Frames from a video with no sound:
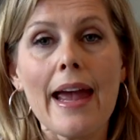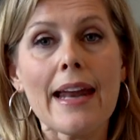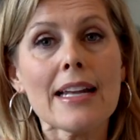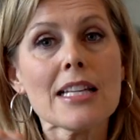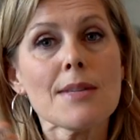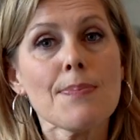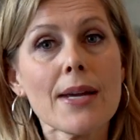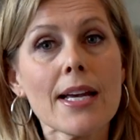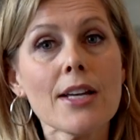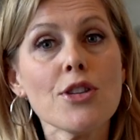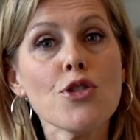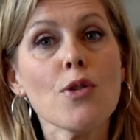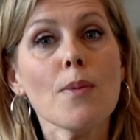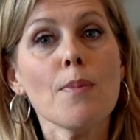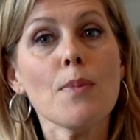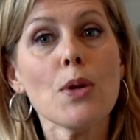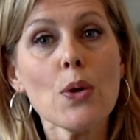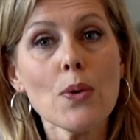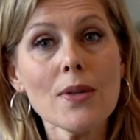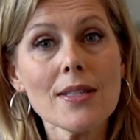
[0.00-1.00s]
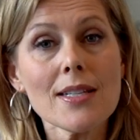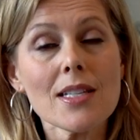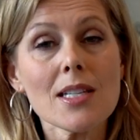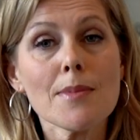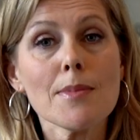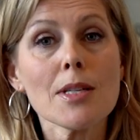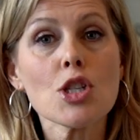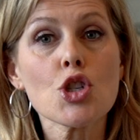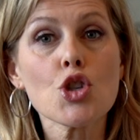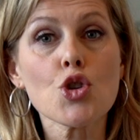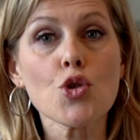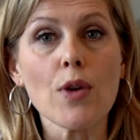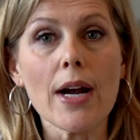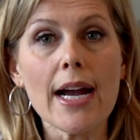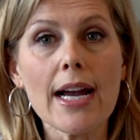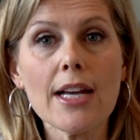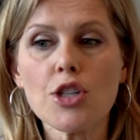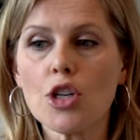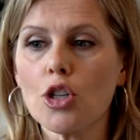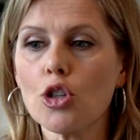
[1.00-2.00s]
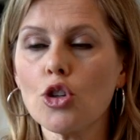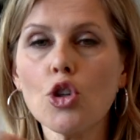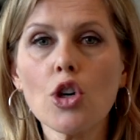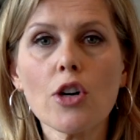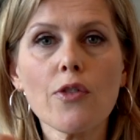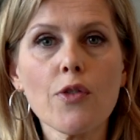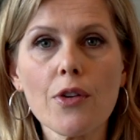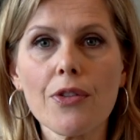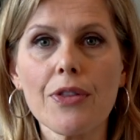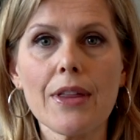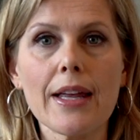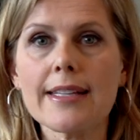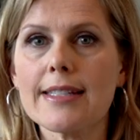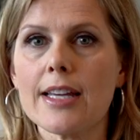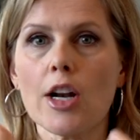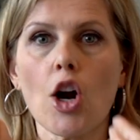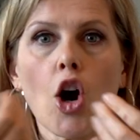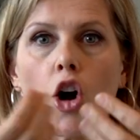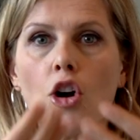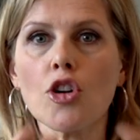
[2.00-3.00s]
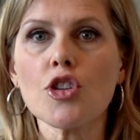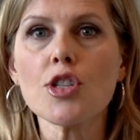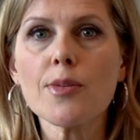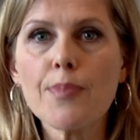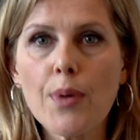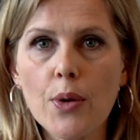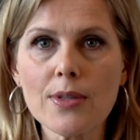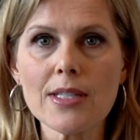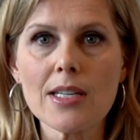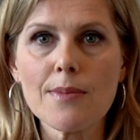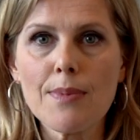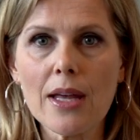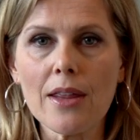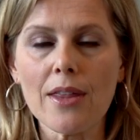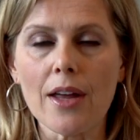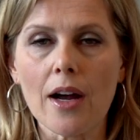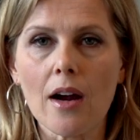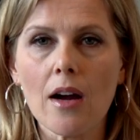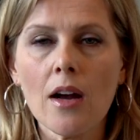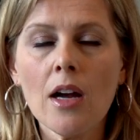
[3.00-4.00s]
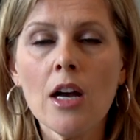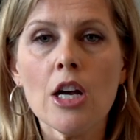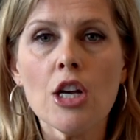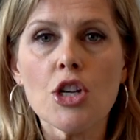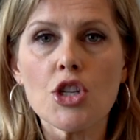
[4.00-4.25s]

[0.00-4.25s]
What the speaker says: And it's because your immune system is trained to look for things that aren't supposed to be there.